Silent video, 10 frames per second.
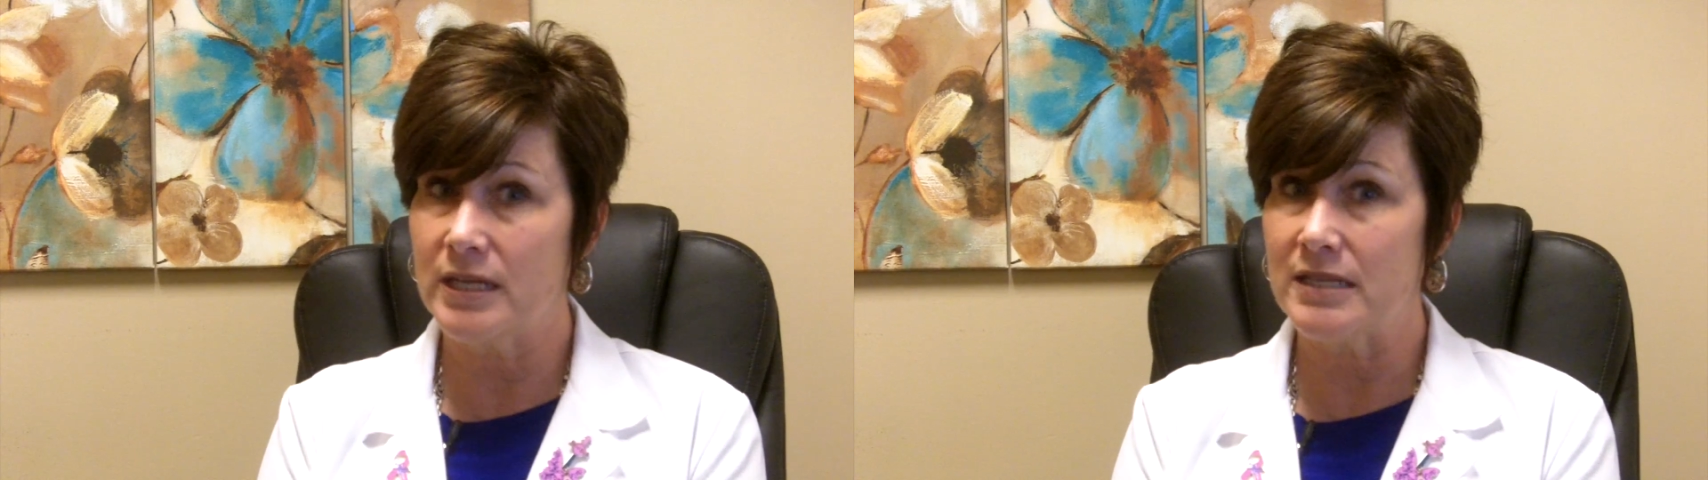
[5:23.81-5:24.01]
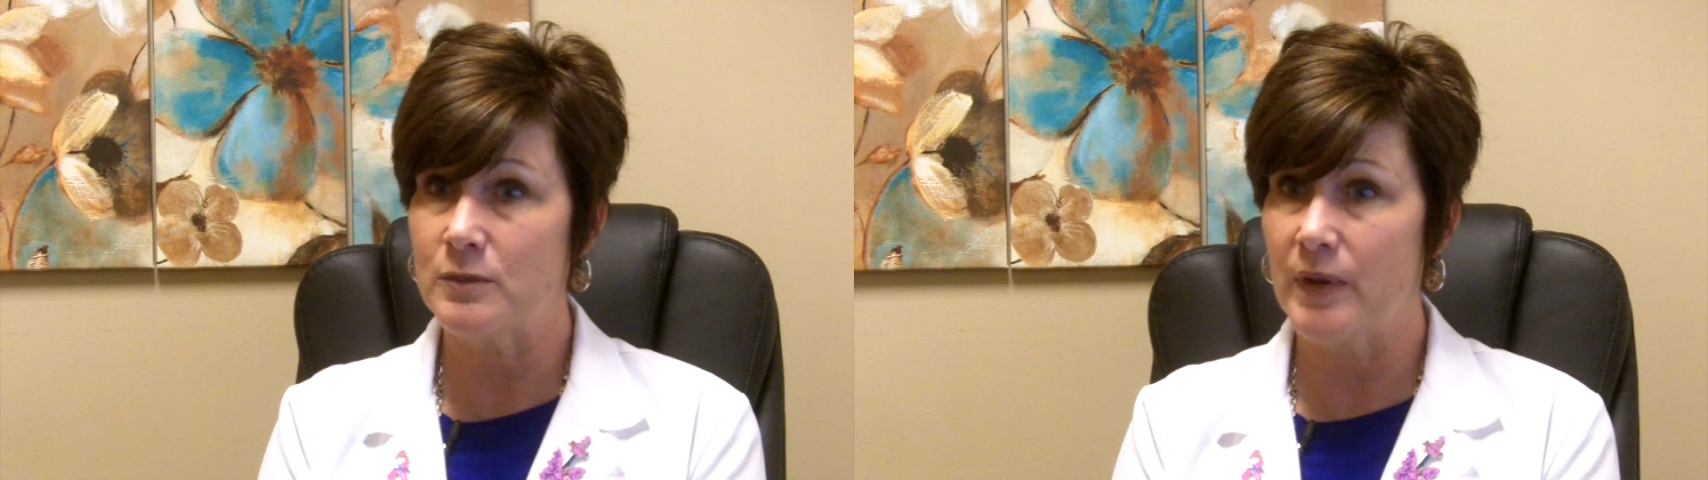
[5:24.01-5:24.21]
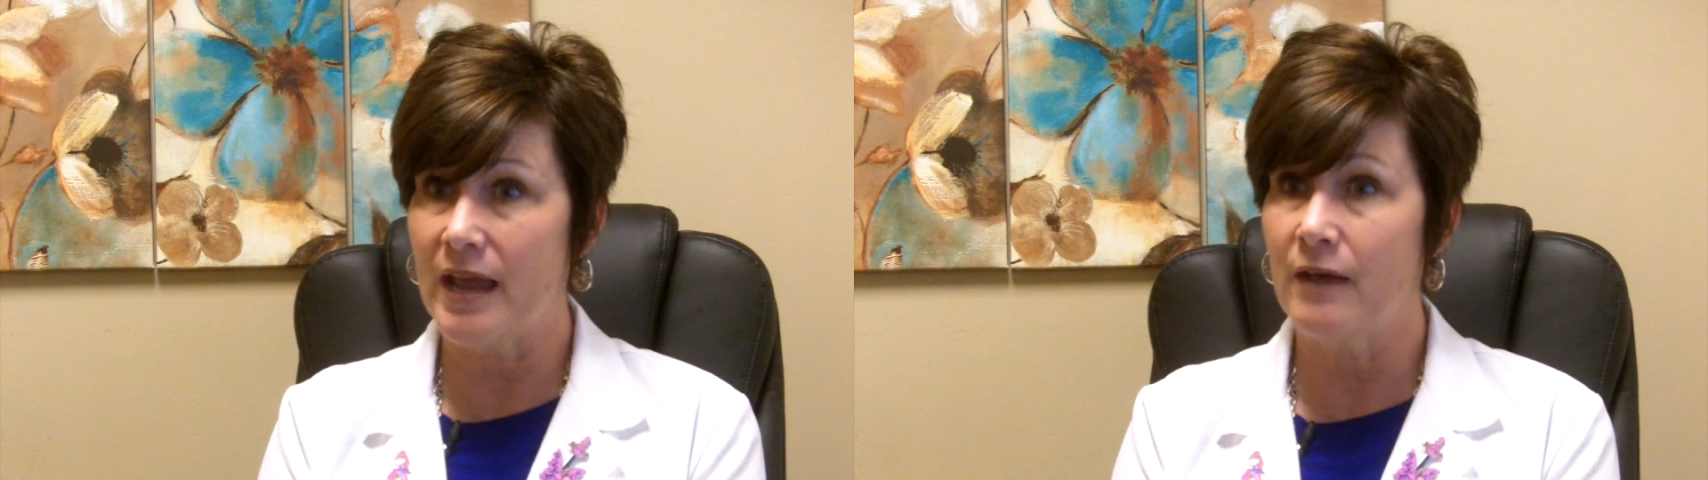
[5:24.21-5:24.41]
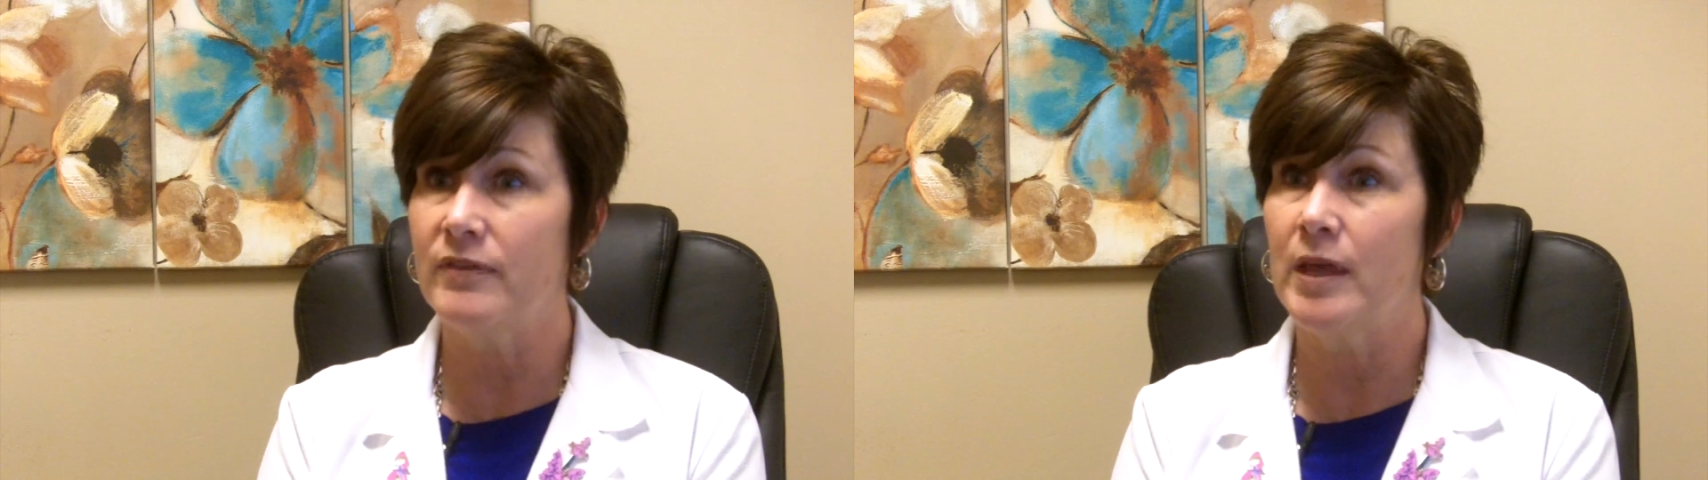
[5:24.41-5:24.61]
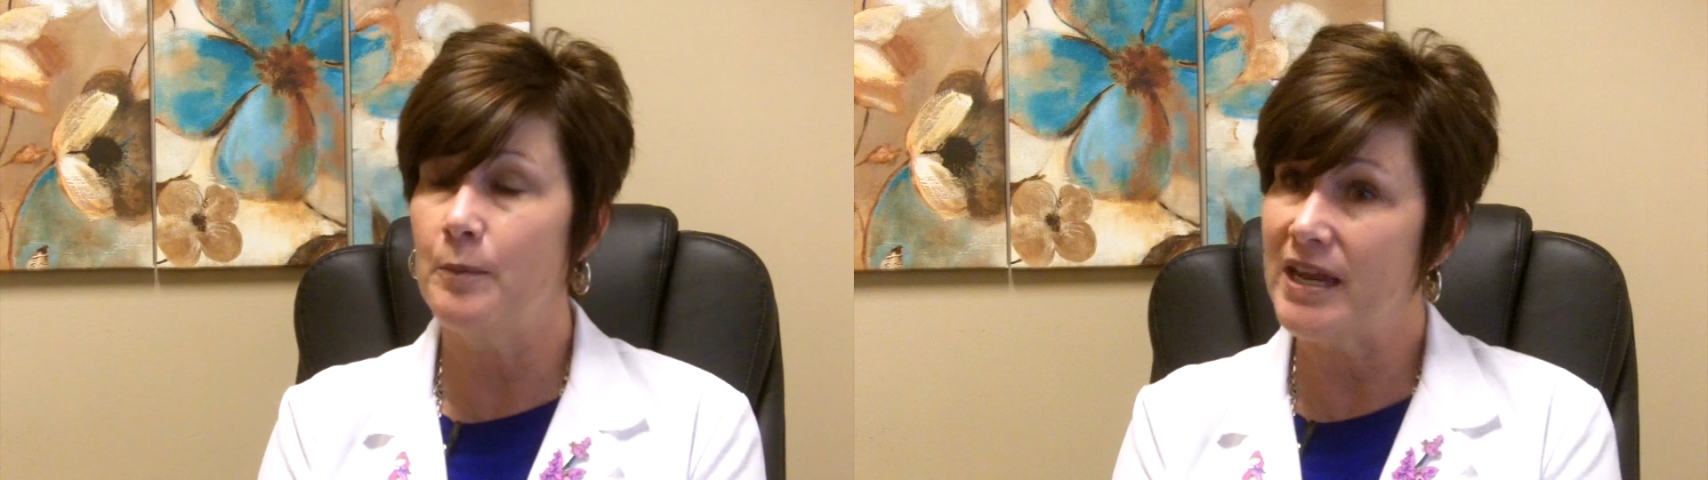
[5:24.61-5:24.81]
things we
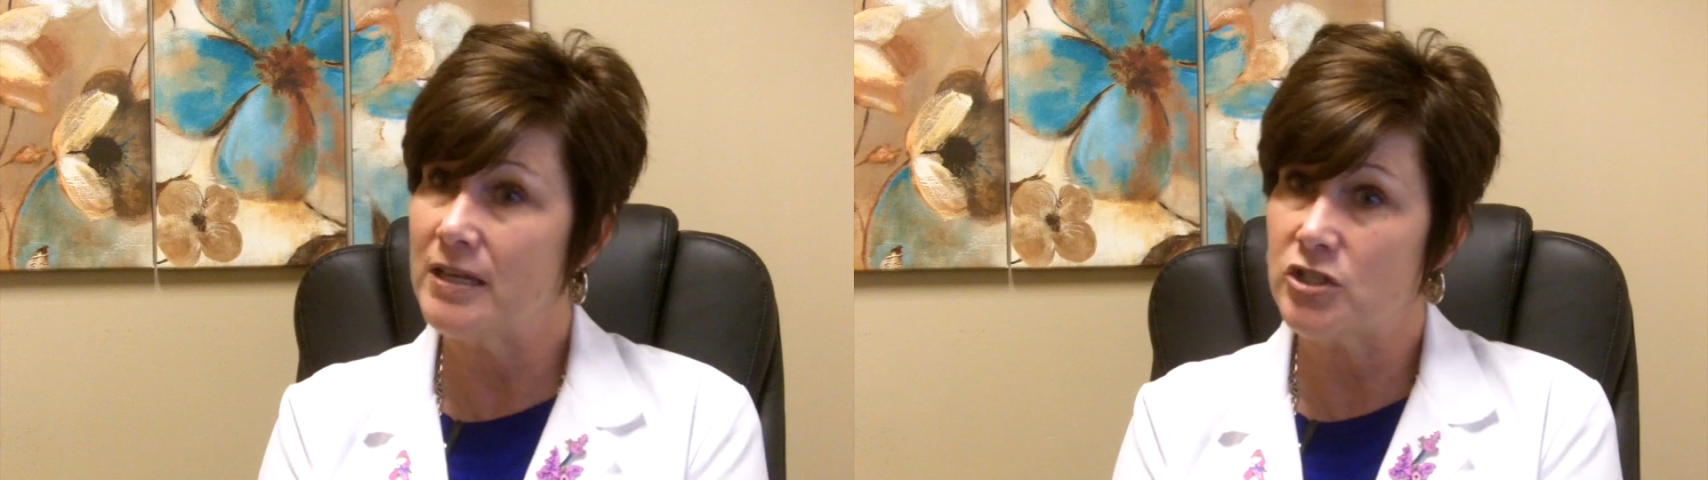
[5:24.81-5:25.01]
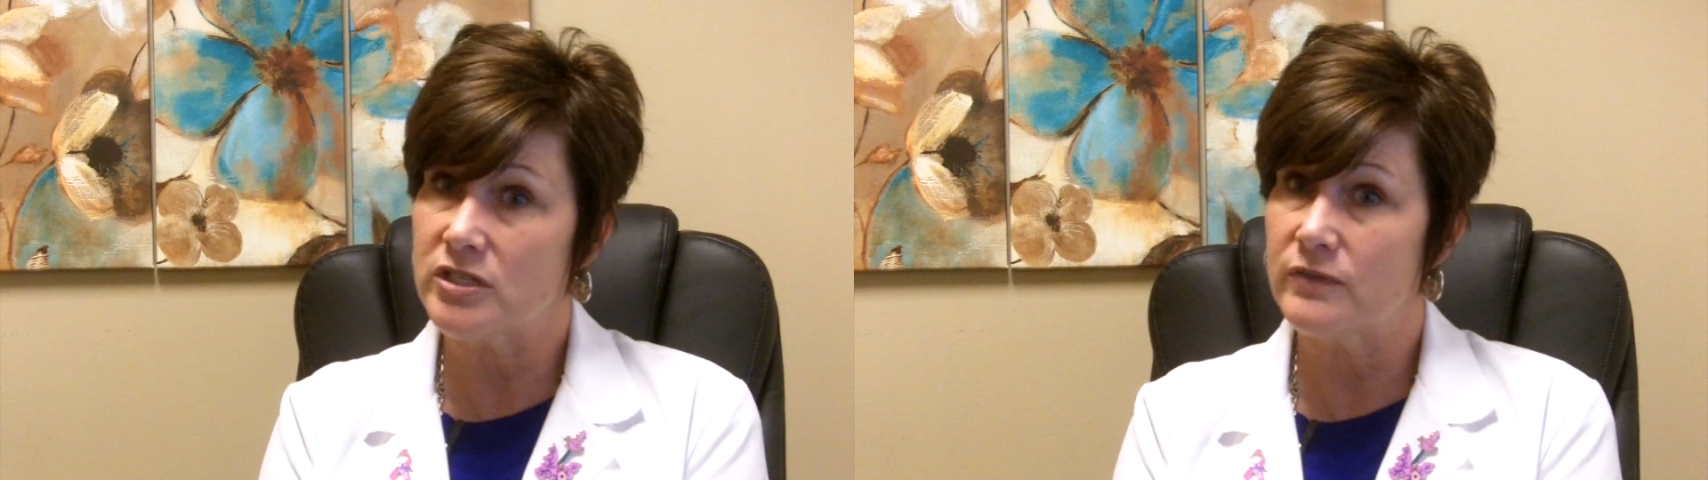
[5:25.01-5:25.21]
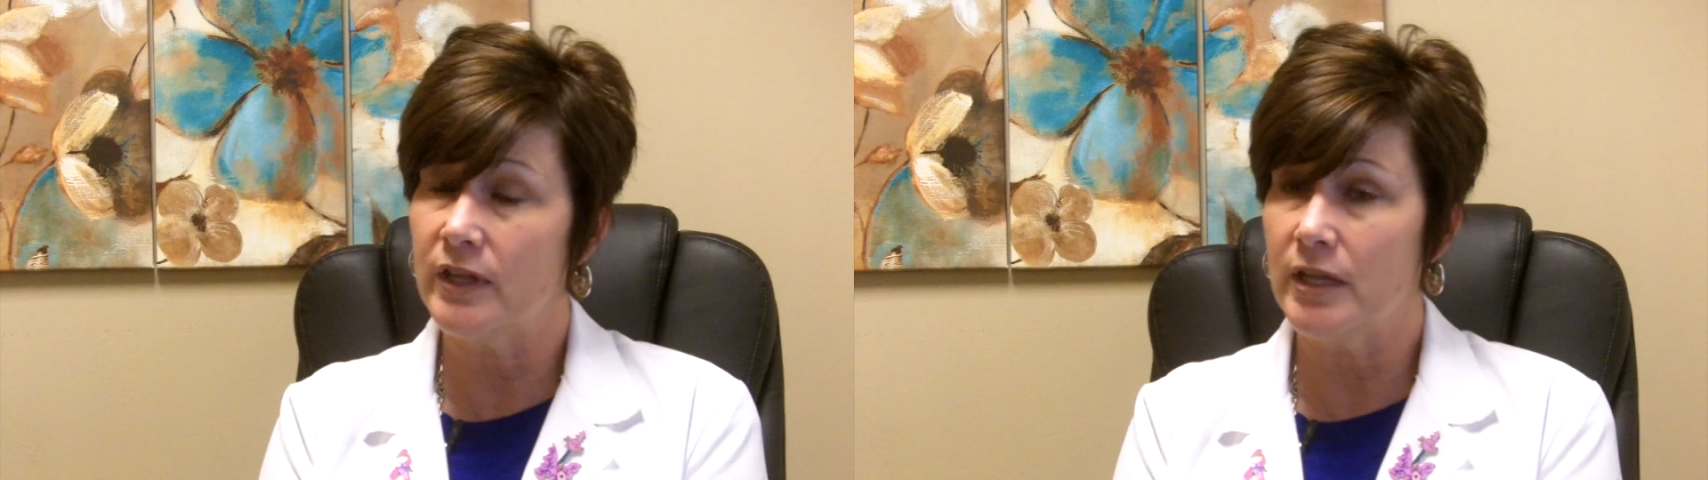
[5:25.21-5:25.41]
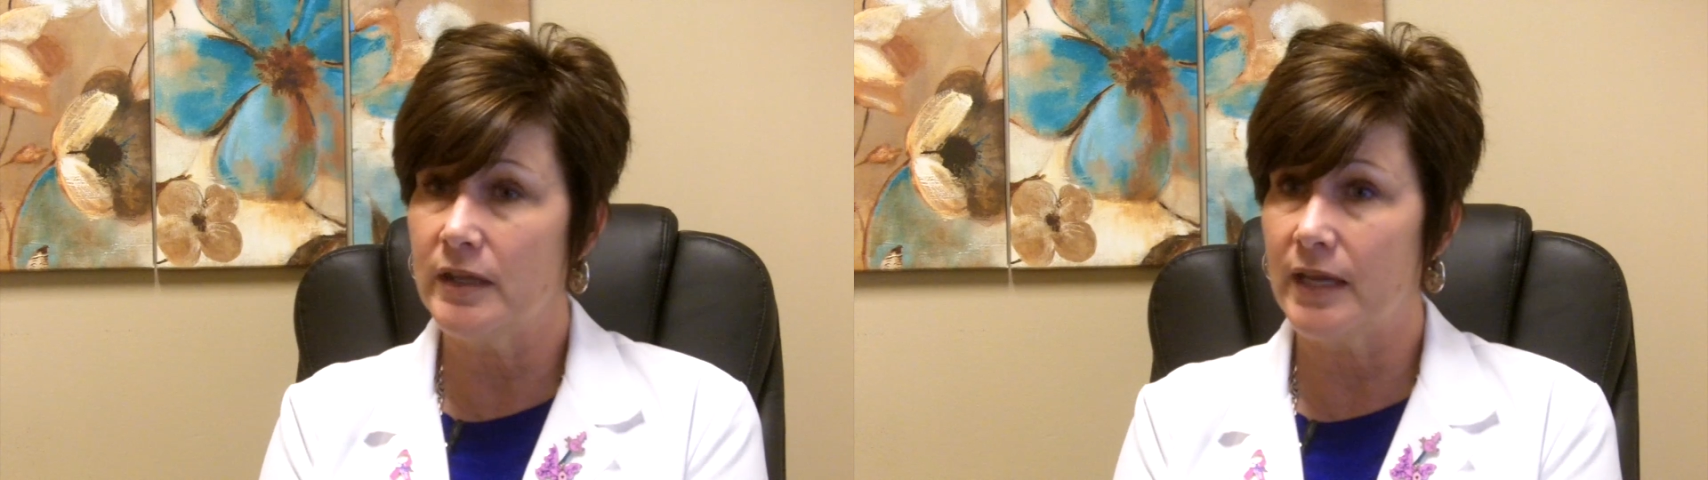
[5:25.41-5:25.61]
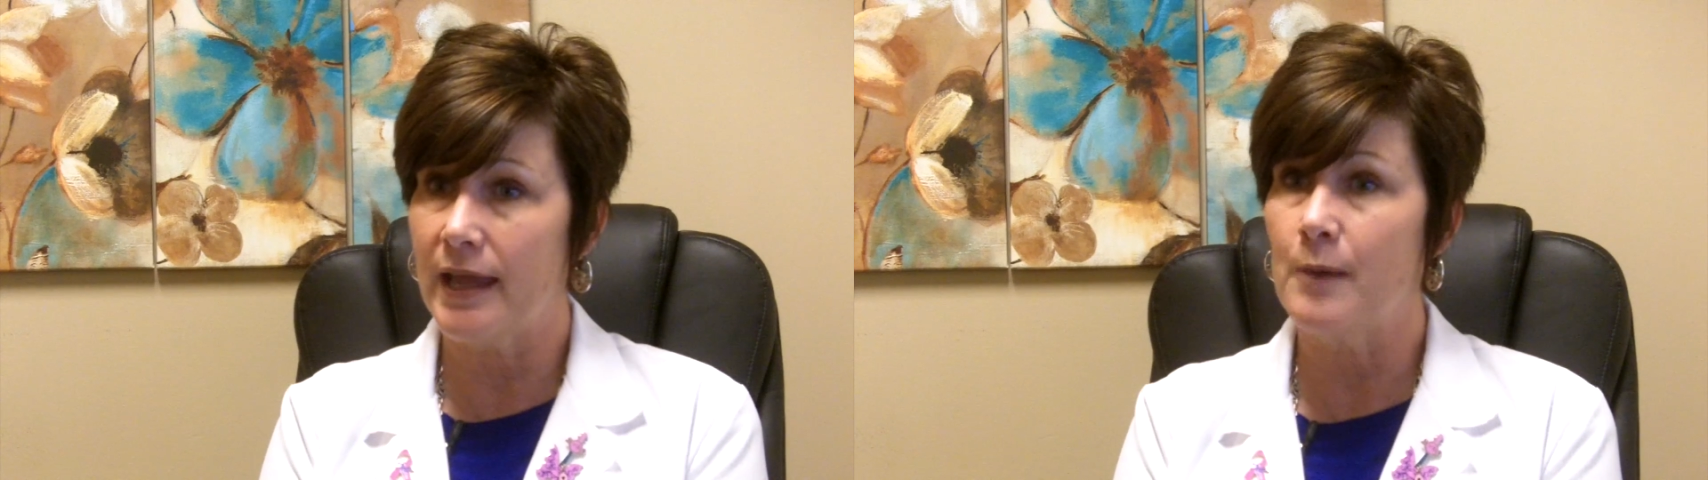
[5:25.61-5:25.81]
have that may just fill
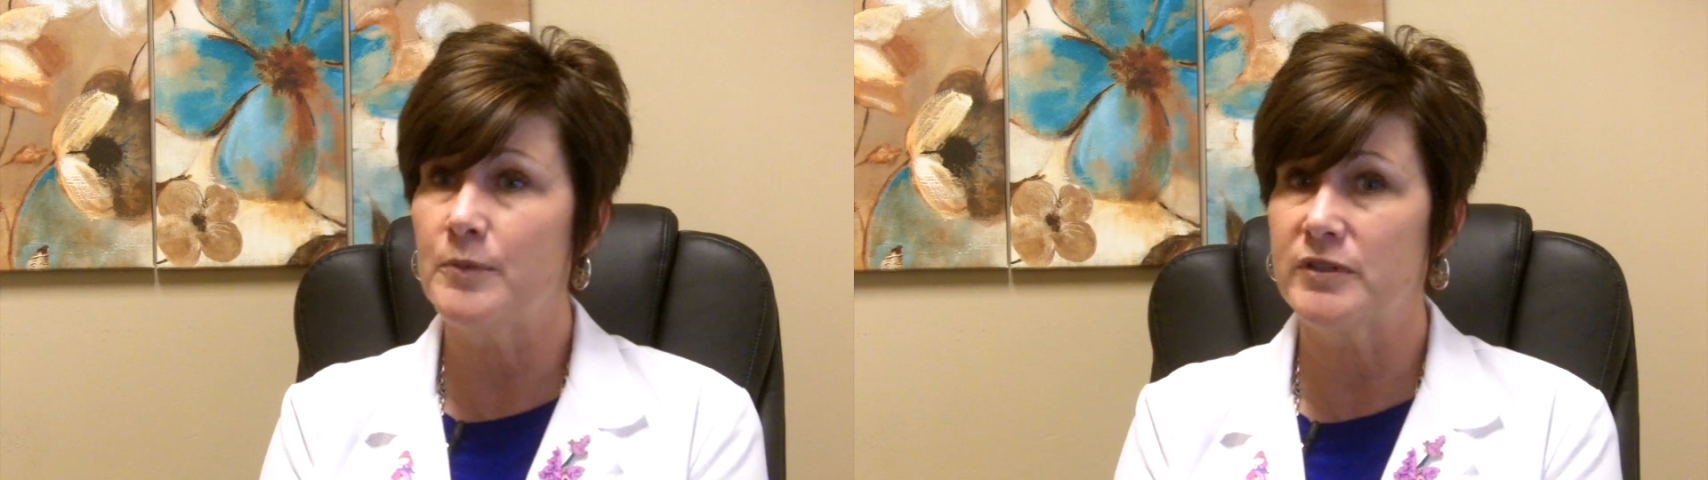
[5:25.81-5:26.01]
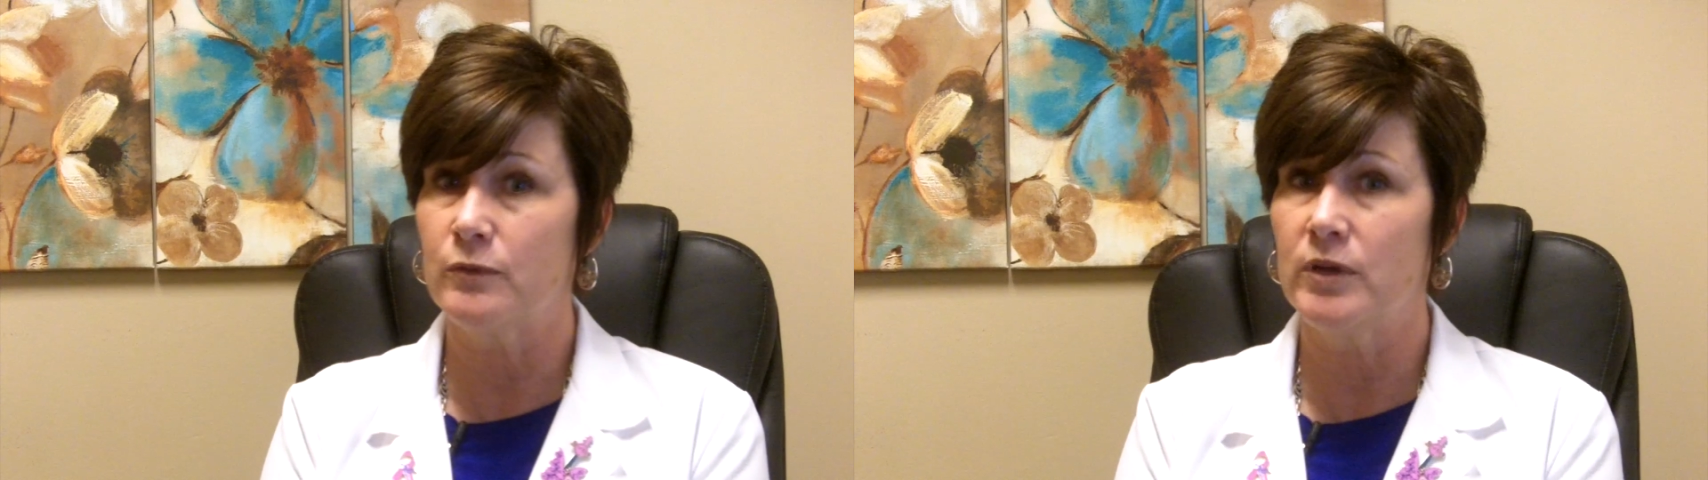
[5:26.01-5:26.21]
in the gaps